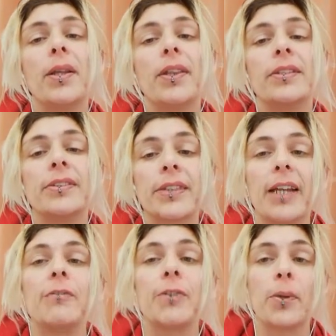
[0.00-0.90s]

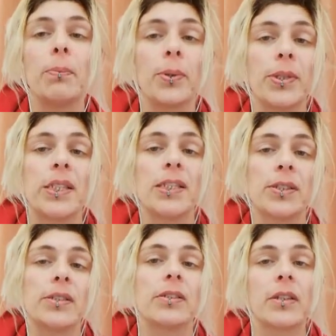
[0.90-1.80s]
state for your body
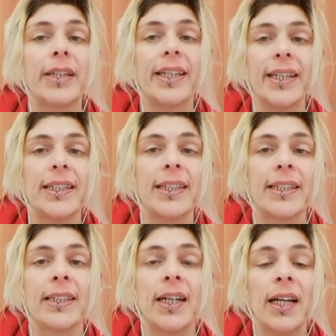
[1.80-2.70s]
to start healing.
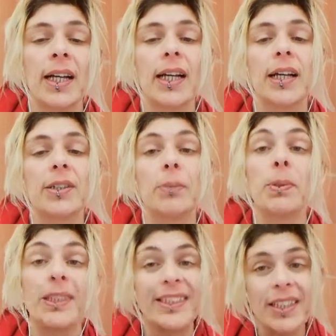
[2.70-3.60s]
Your
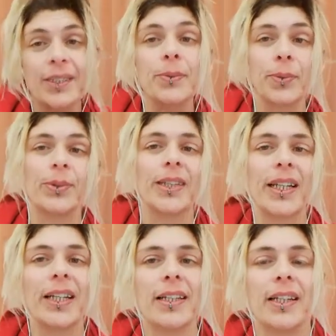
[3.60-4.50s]
body does want to
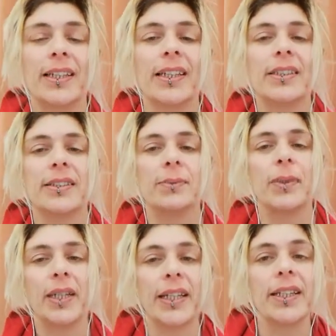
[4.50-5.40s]
heal, and it
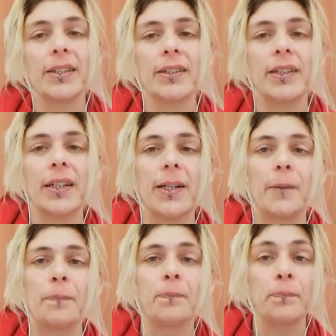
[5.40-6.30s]
will heal
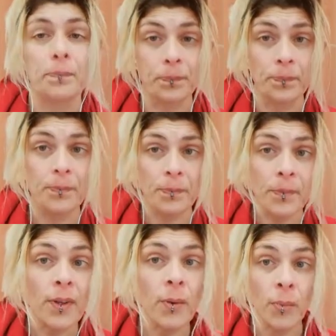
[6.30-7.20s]

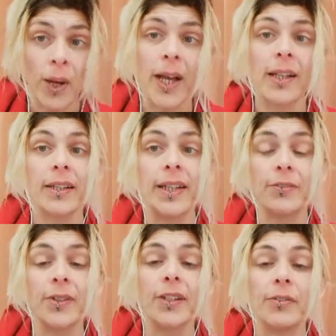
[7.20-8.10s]
well
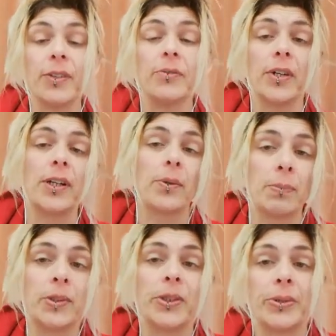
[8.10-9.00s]
if given the right
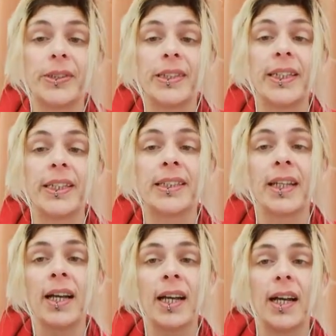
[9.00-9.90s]
opportunity
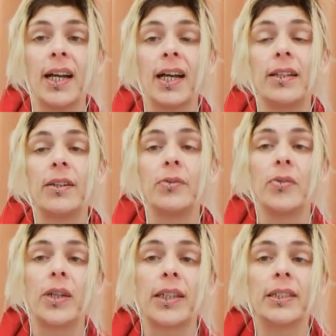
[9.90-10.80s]
and the right